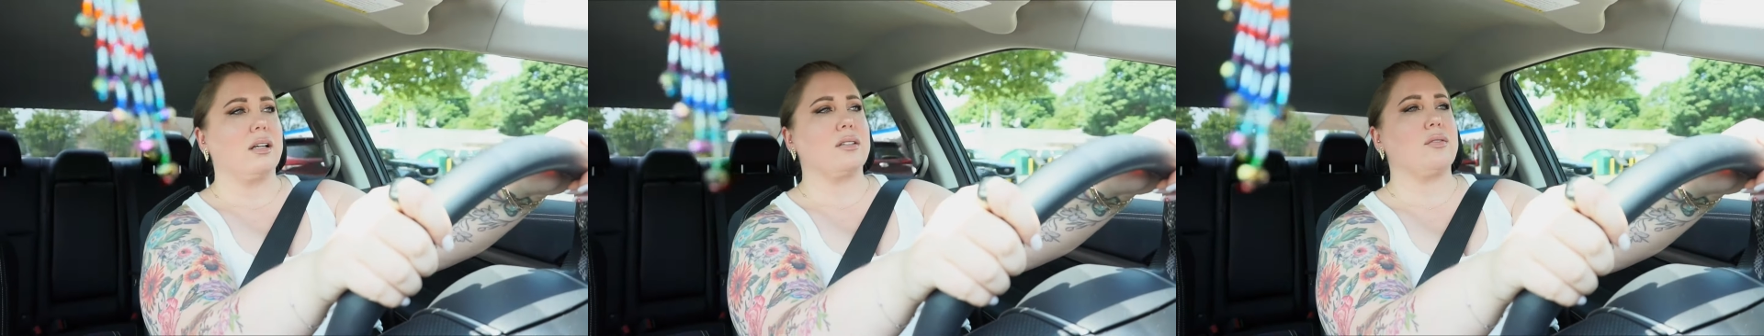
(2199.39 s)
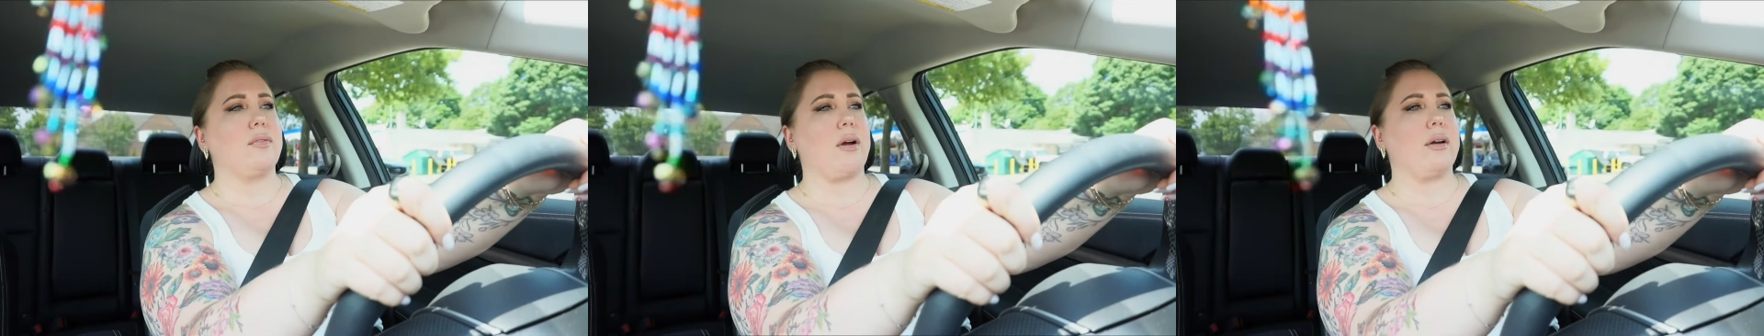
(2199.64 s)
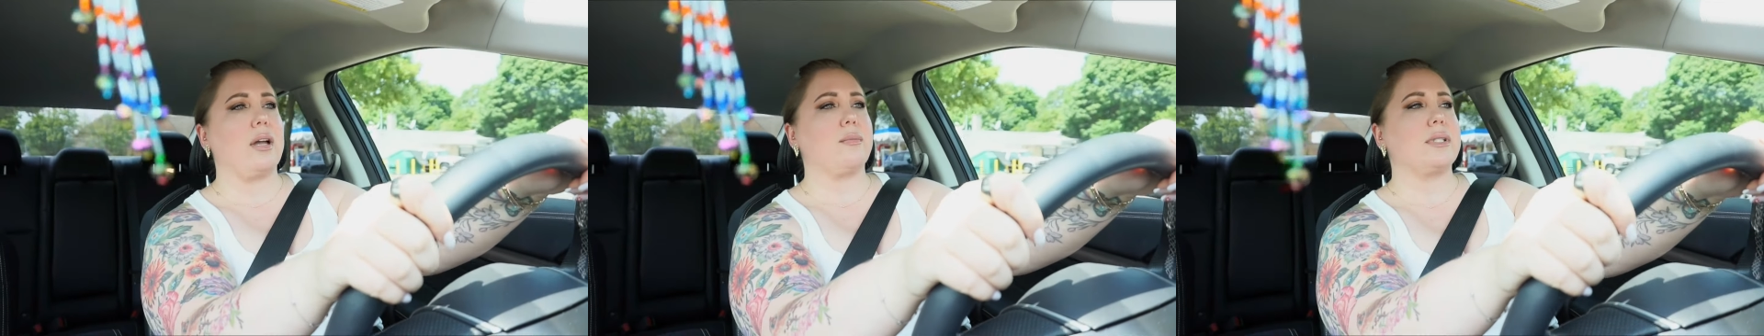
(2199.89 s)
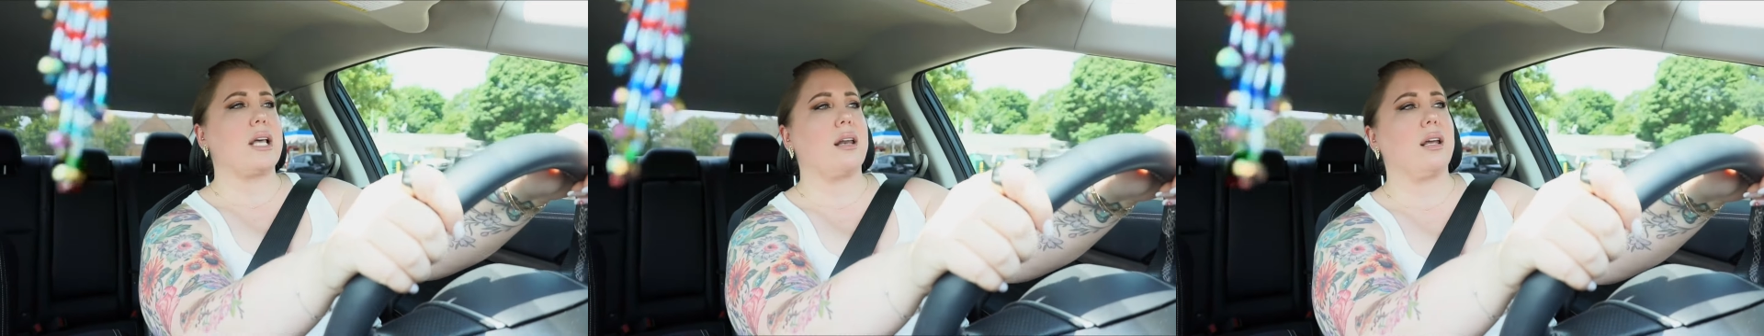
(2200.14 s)
it's very
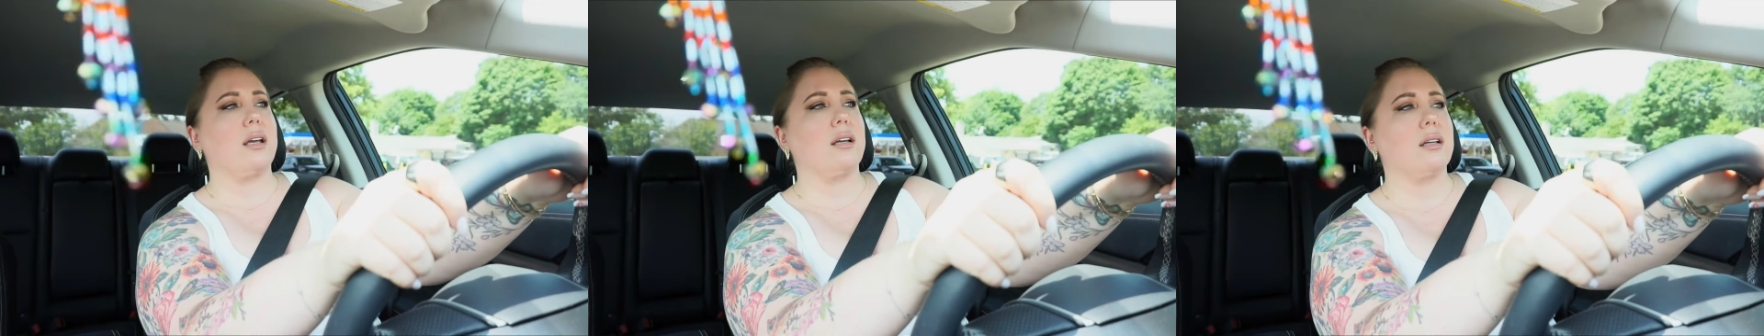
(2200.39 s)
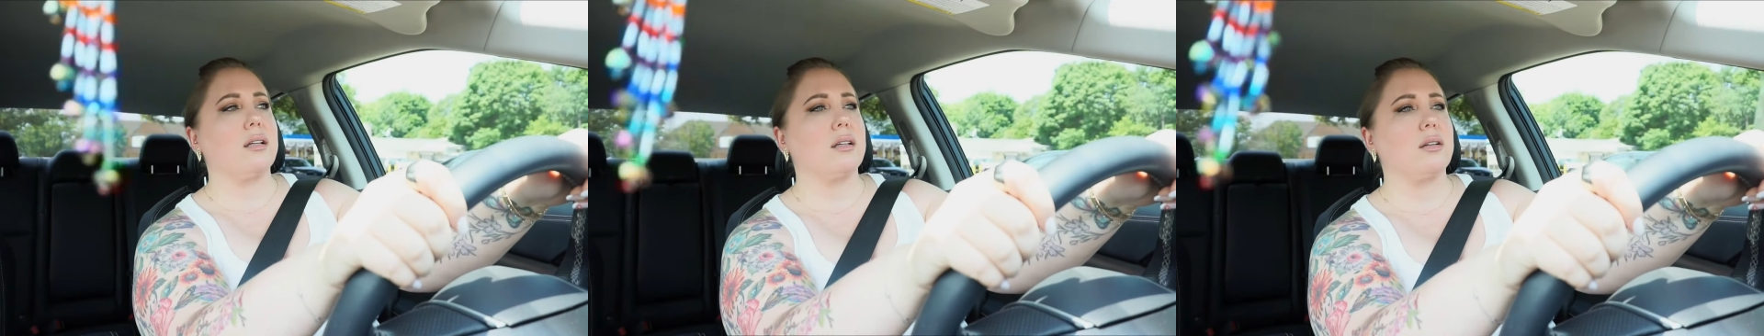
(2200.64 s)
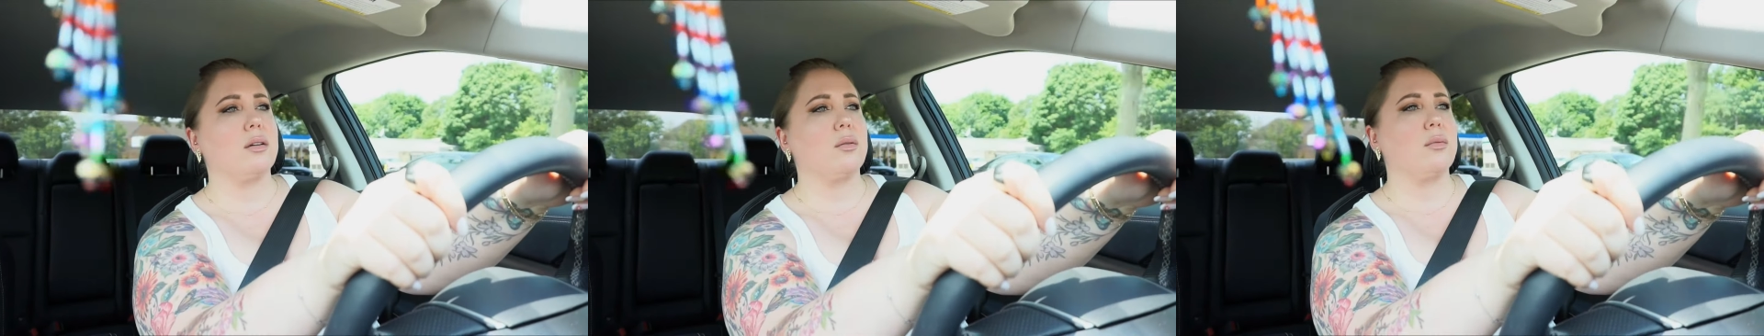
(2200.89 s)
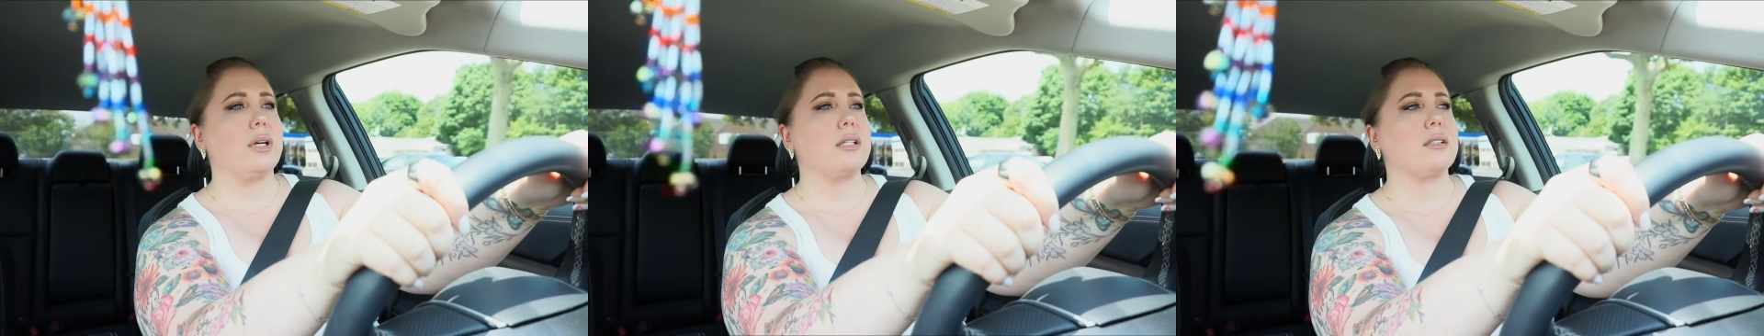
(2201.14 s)
upsetting.
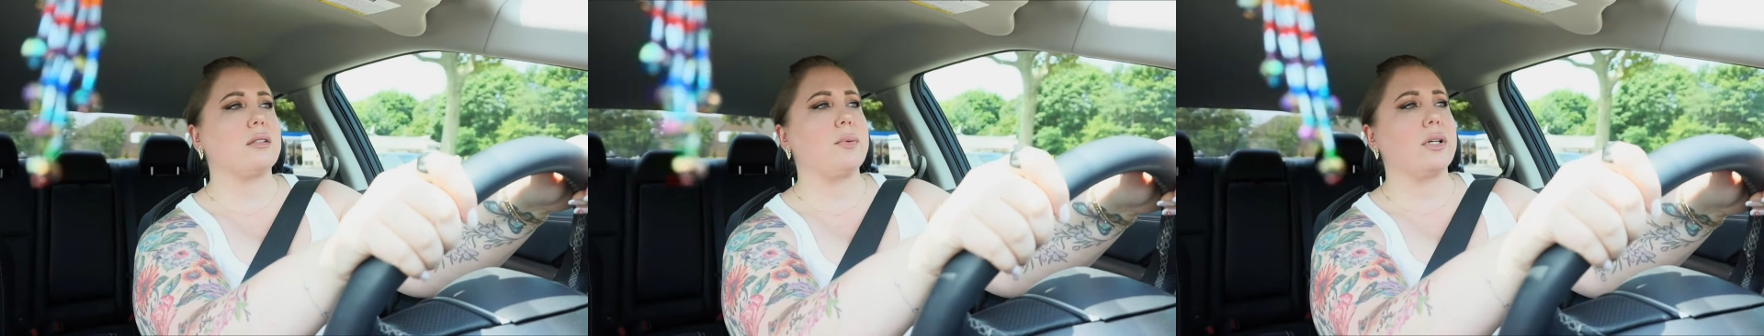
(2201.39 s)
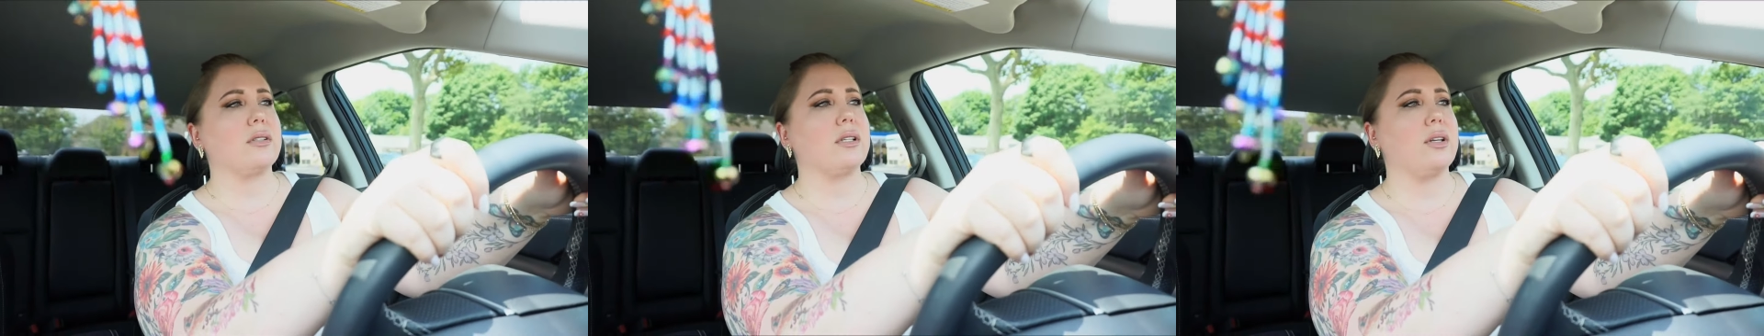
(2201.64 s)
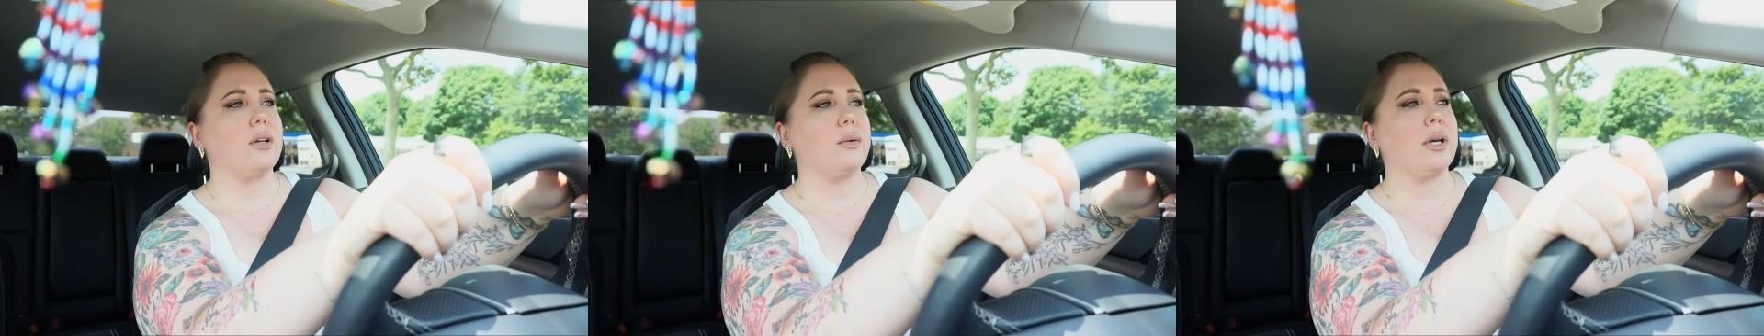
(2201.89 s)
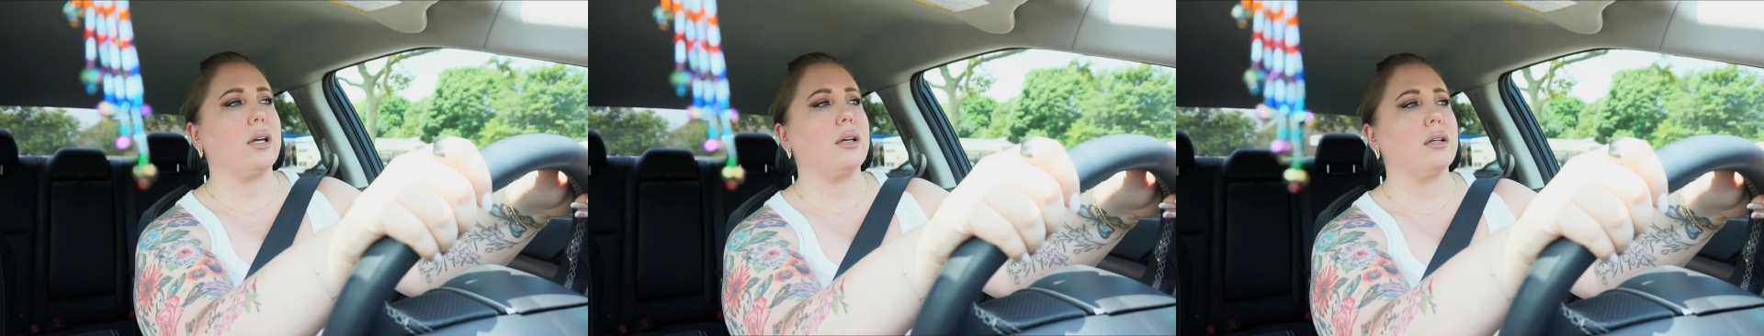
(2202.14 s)
What is this person
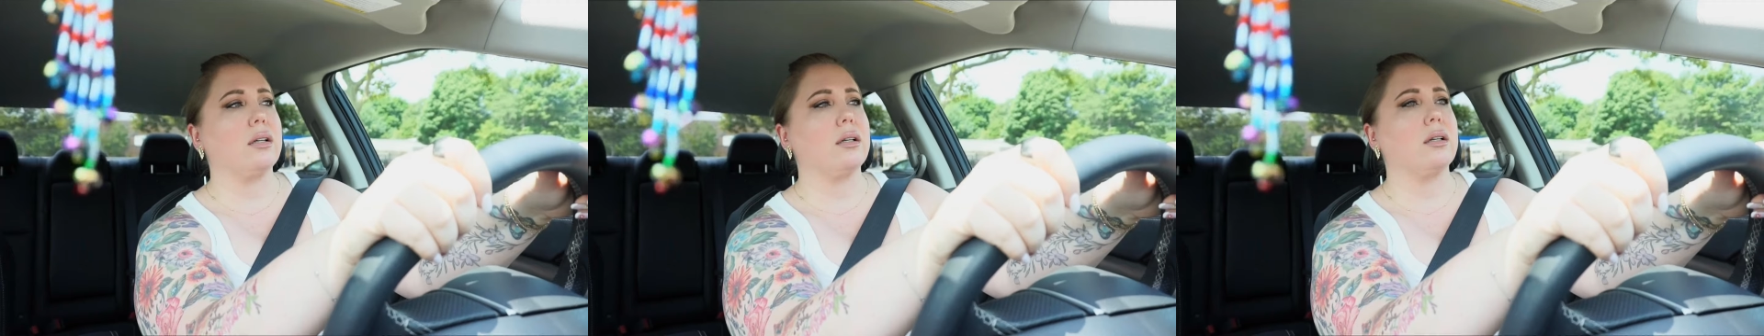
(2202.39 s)
doing?